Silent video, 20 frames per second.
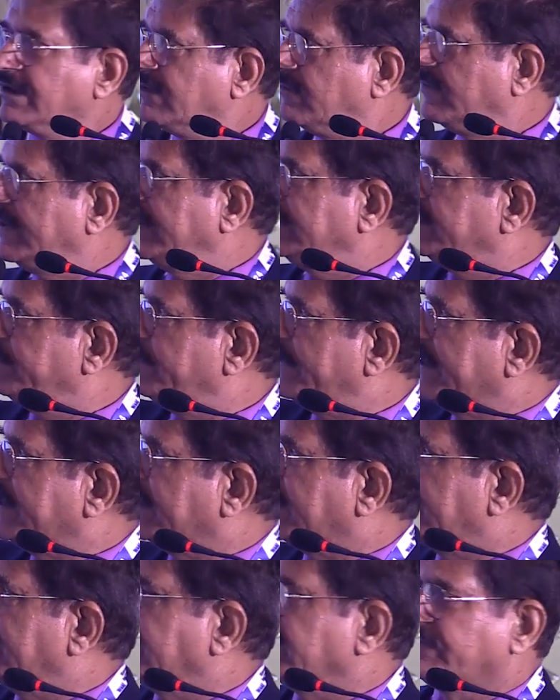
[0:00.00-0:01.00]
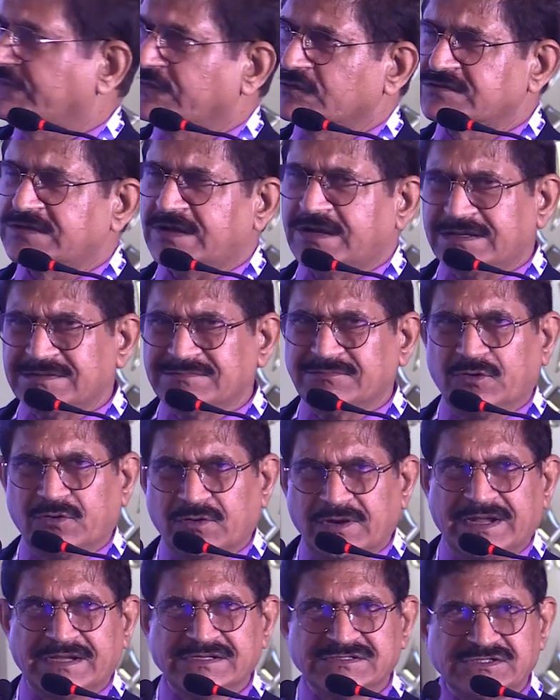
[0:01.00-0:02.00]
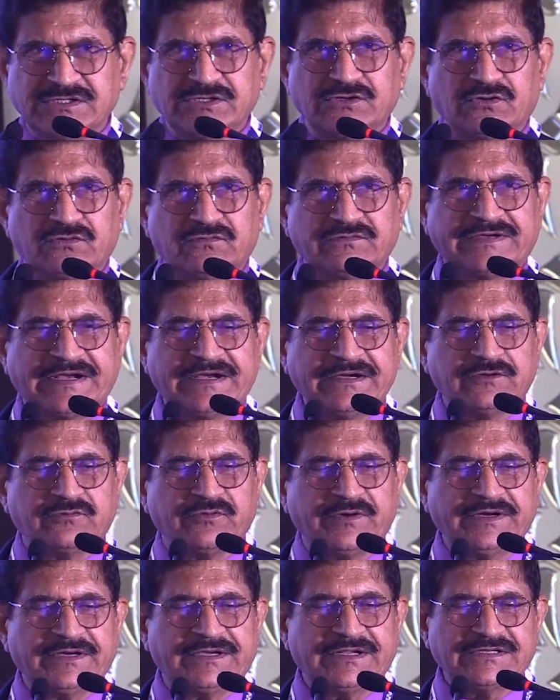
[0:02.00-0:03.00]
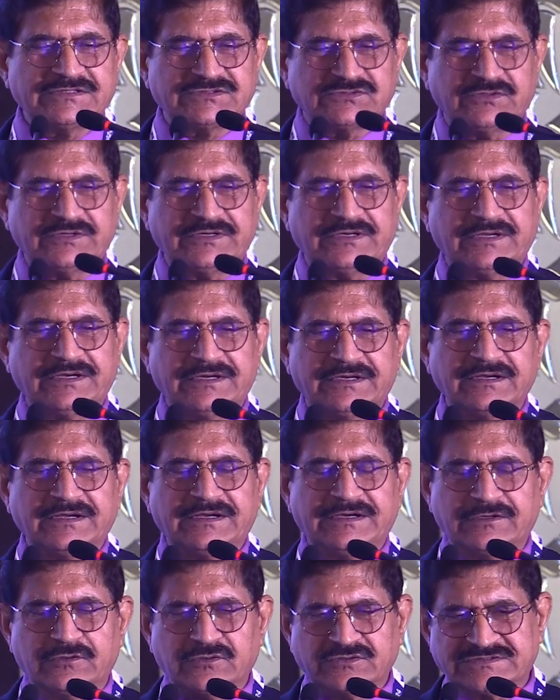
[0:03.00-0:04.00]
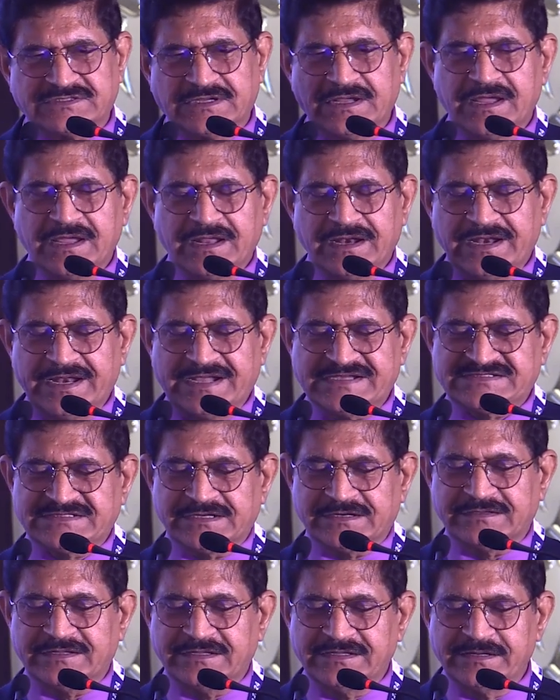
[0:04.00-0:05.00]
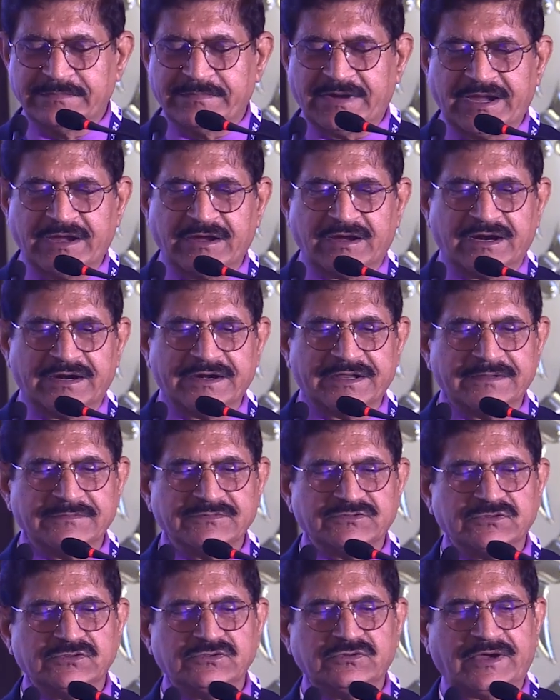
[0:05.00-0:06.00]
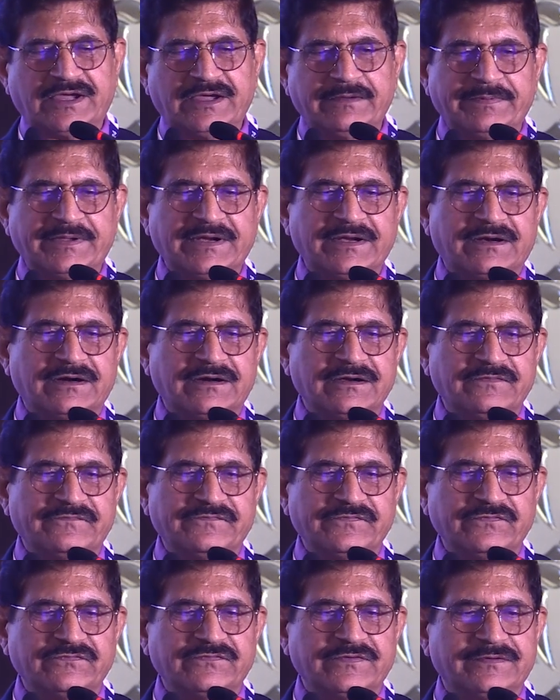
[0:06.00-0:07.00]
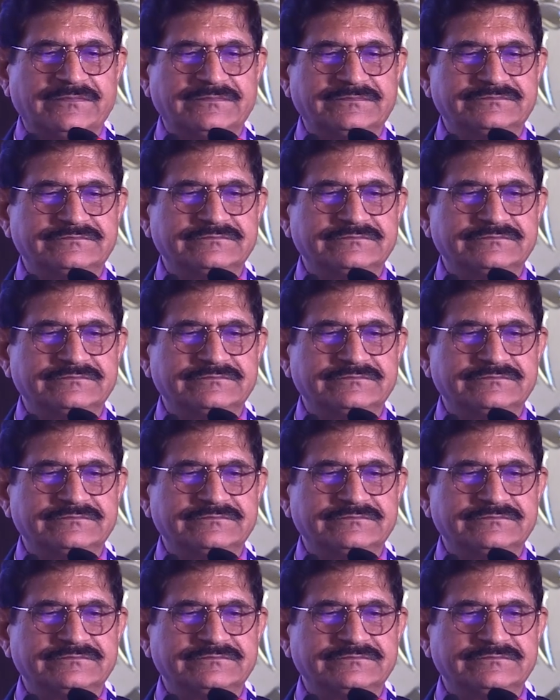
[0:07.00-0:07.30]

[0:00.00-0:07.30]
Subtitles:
While the pericardial effusion has more like 0, 10, 20, so it looks lesser than the myocardium, so you have pericardial effusion.